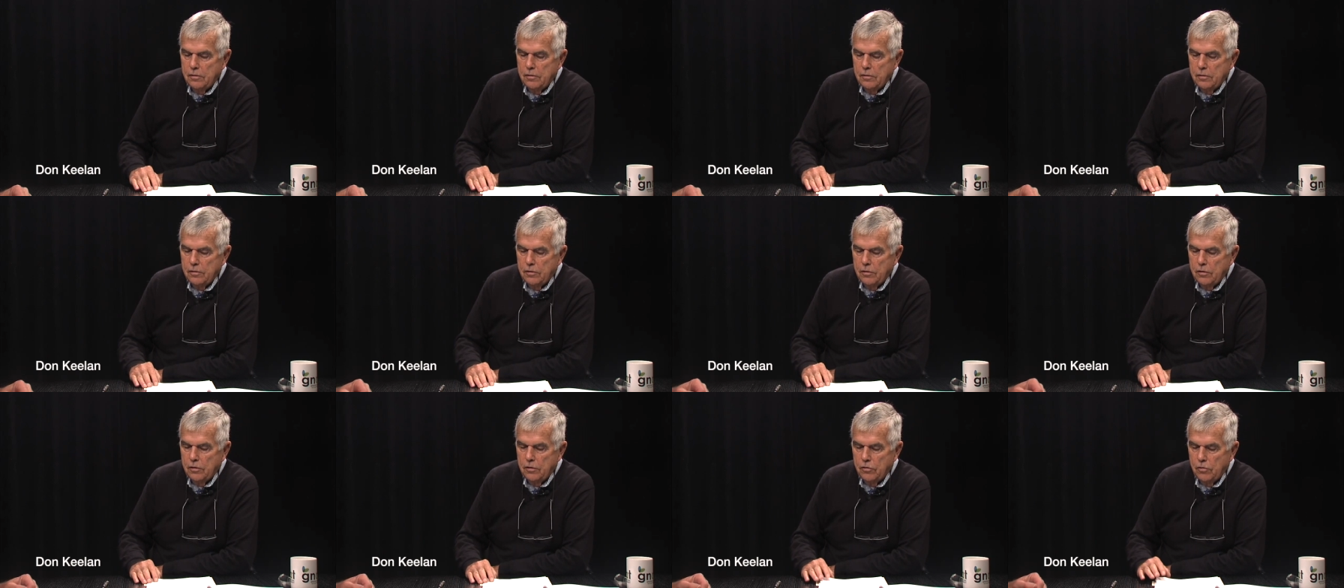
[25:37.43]

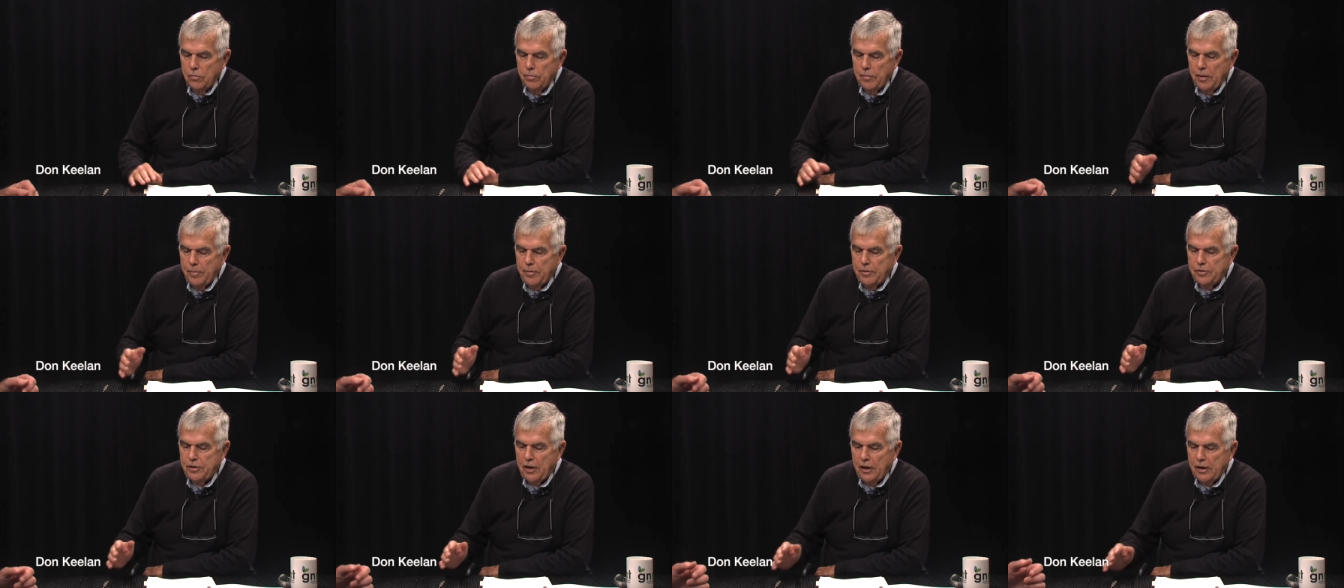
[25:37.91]
you may
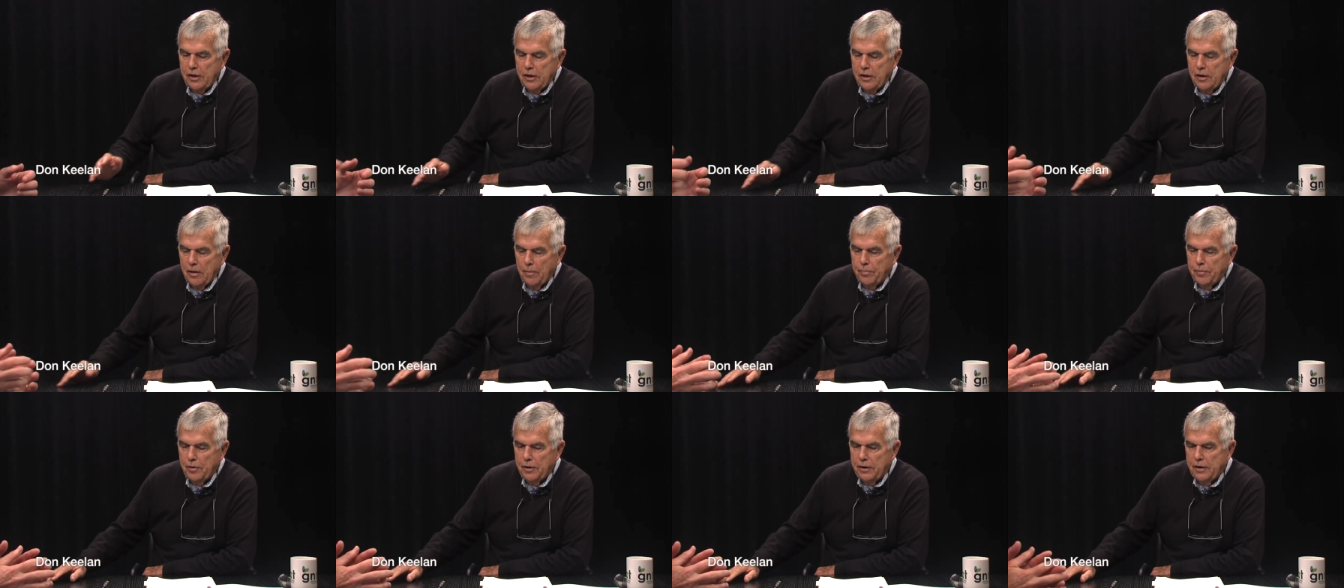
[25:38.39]
be taking
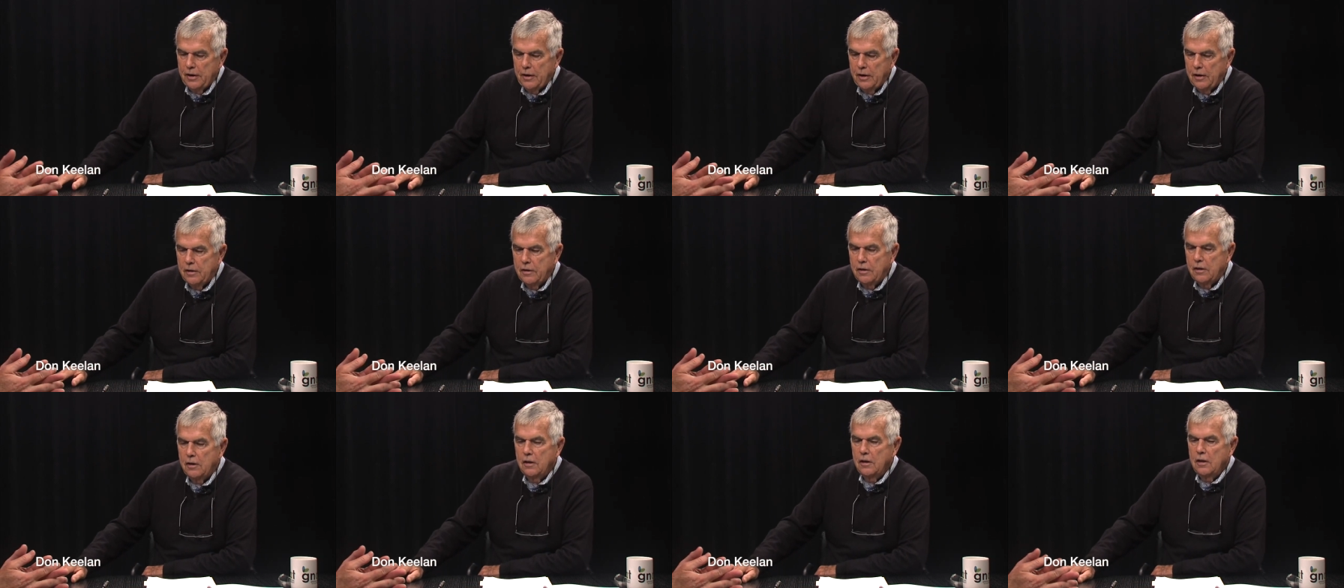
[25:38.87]
up
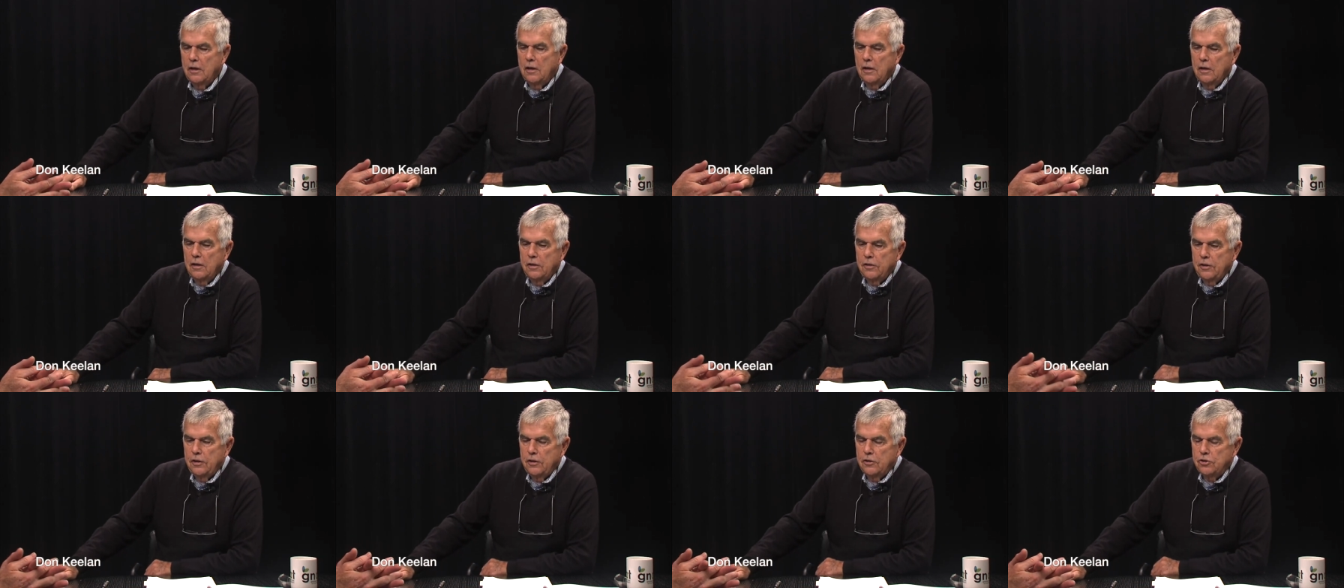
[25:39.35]
again
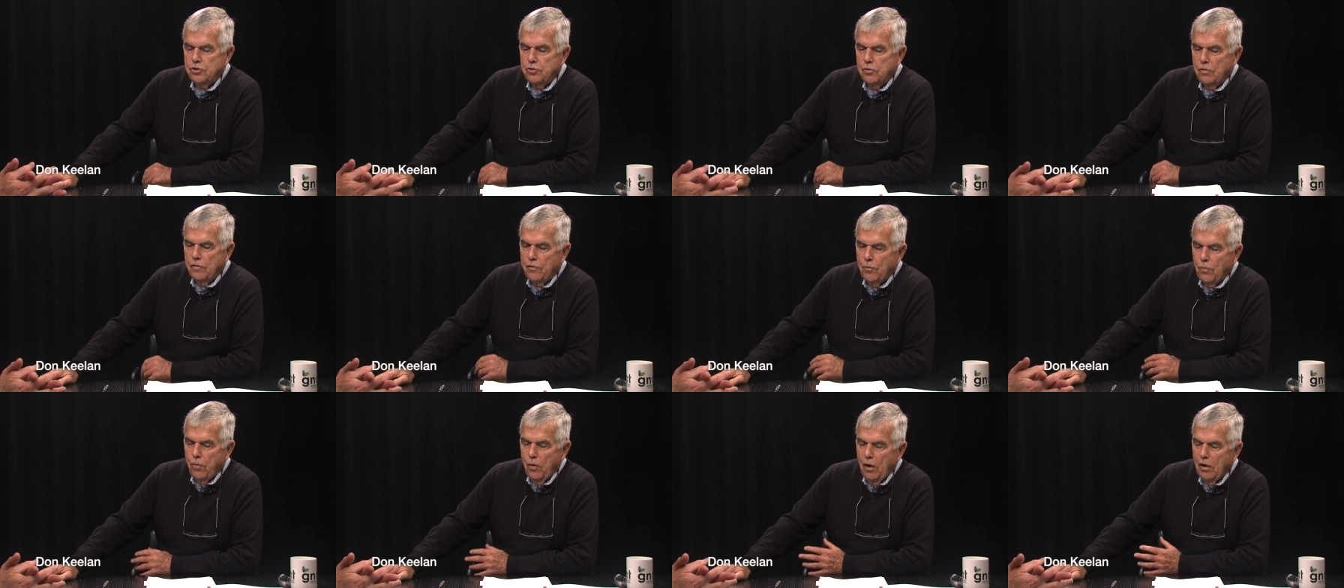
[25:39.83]
the issue
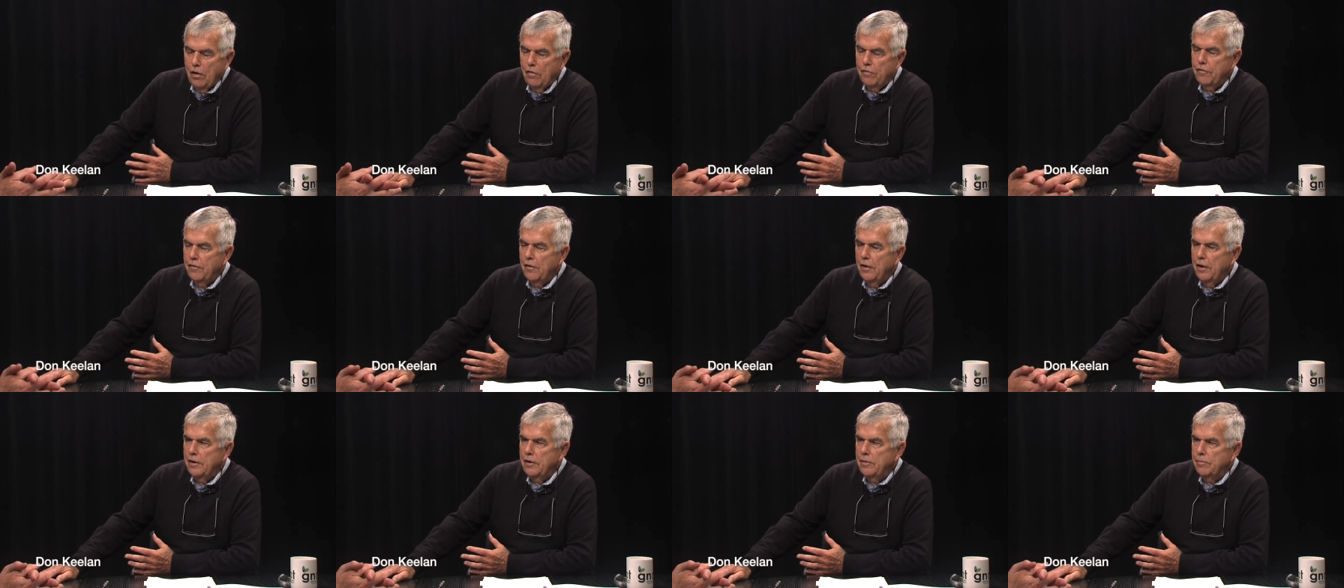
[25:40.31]
of
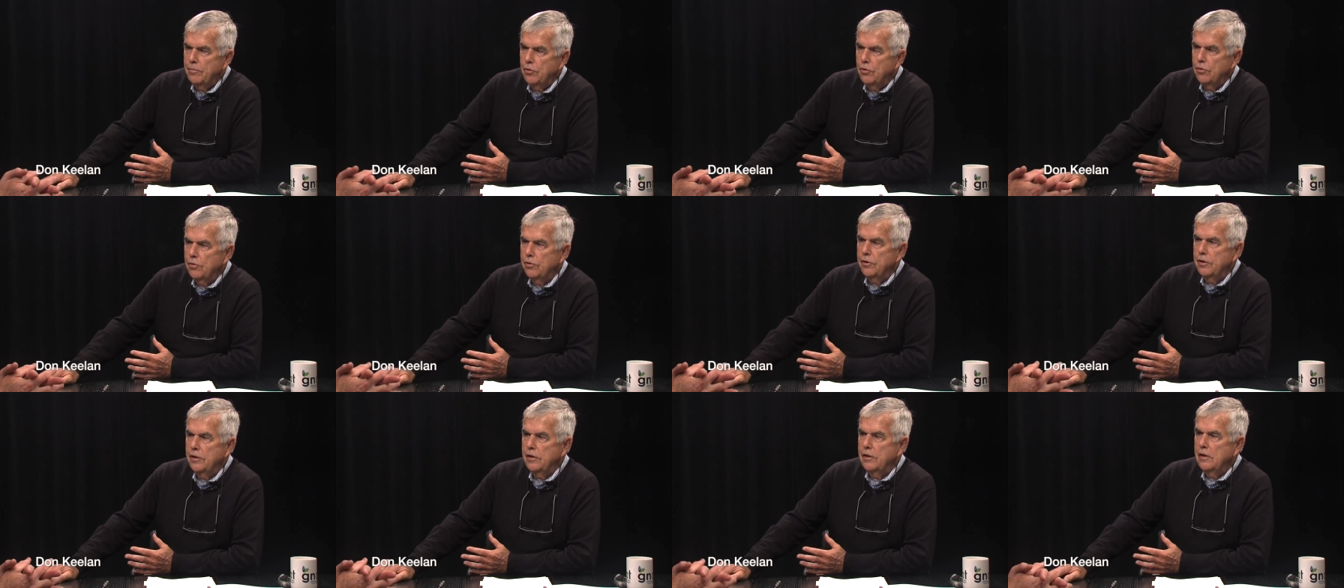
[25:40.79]
qualified
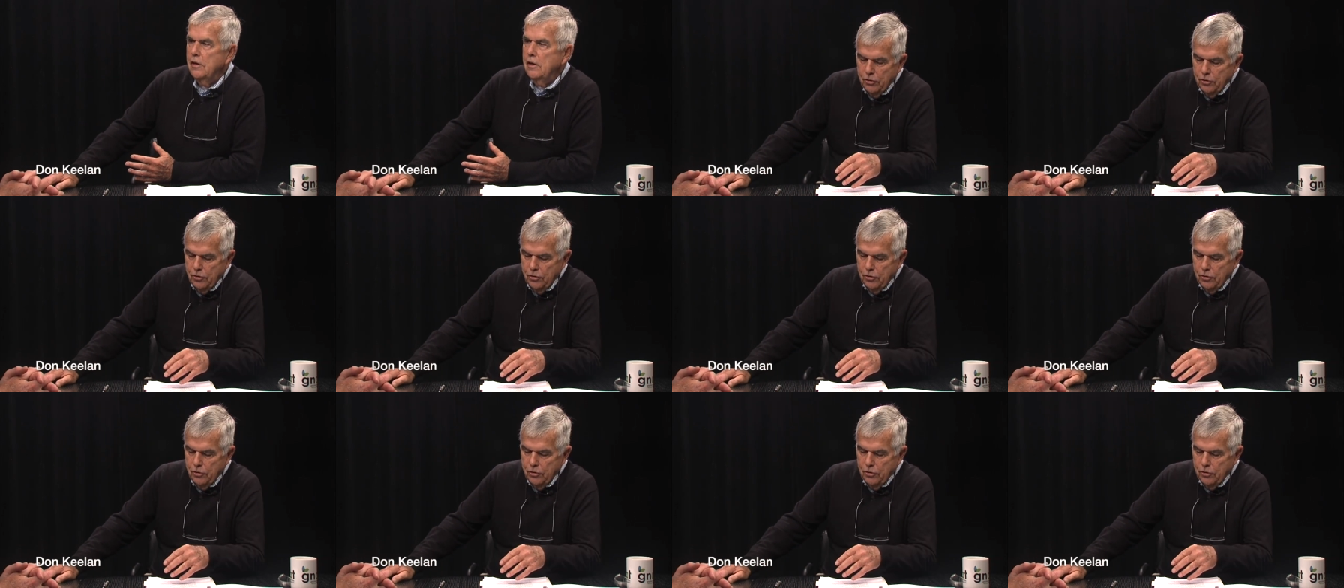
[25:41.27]
immunity.